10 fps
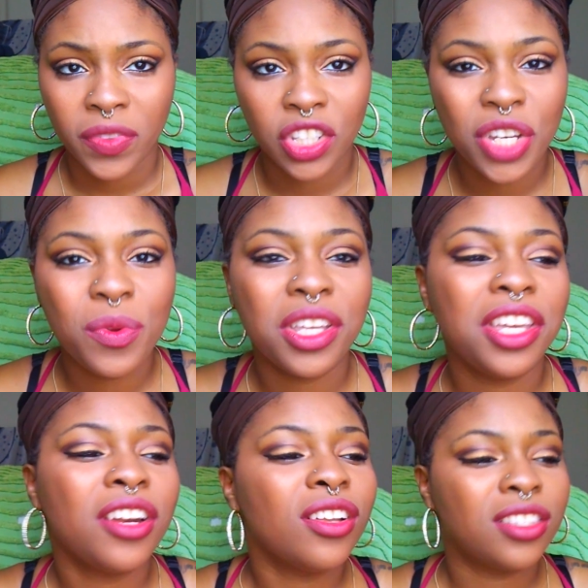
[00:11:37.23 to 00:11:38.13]
She would
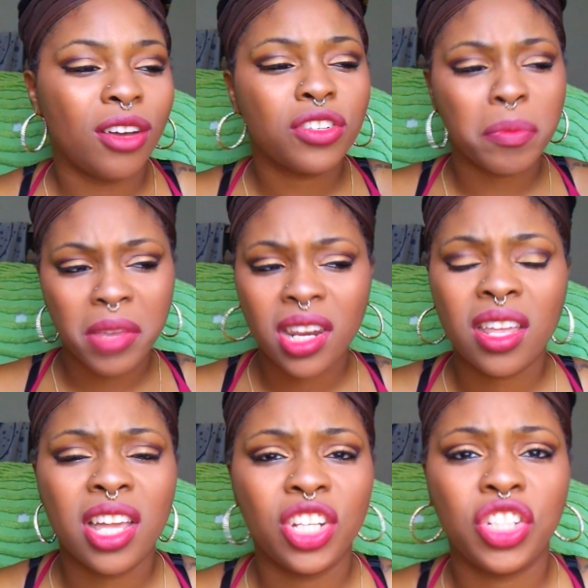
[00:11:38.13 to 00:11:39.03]
get on social
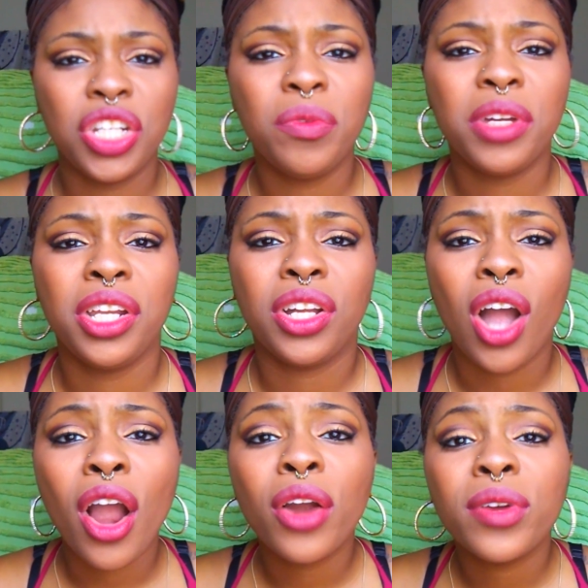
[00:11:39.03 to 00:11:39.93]
media and she would
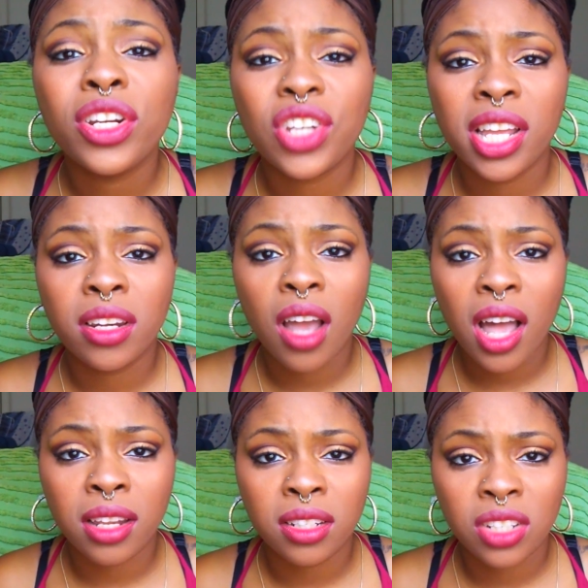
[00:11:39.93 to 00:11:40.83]
encourage and
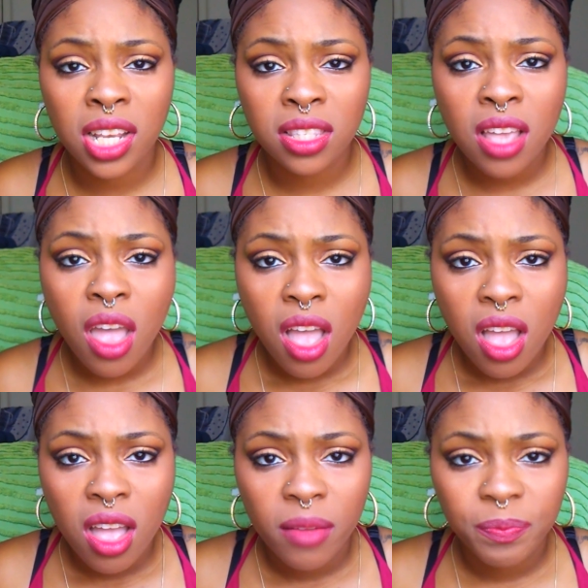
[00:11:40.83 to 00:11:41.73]
just
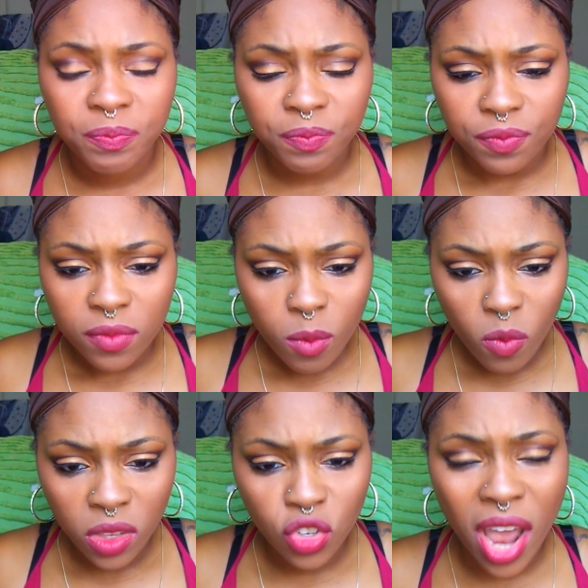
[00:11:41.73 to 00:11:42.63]

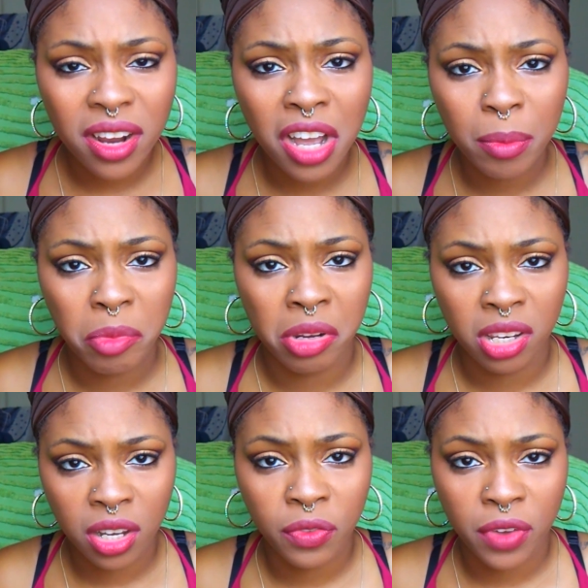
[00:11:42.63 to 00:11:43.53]
try to
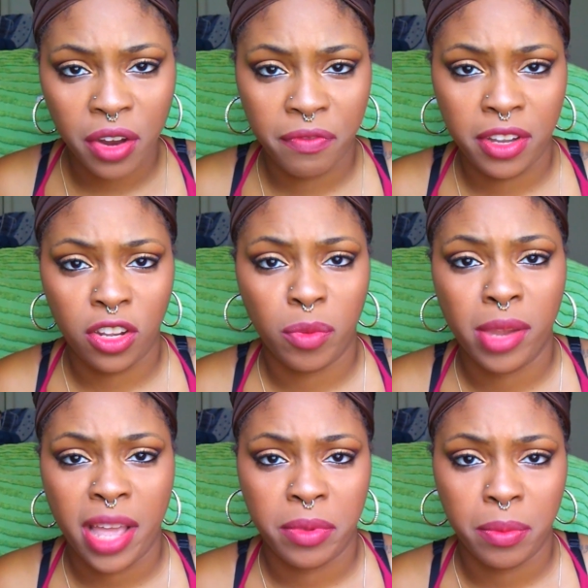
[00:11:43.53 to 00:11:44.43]
uplift her fellow
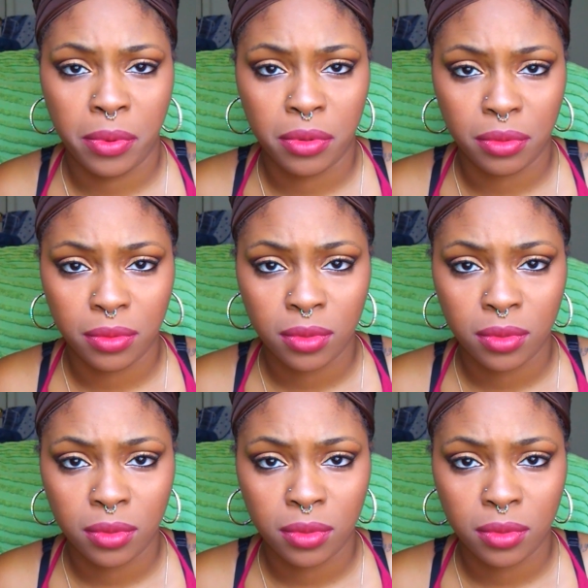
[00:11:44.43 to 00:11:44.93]
black people.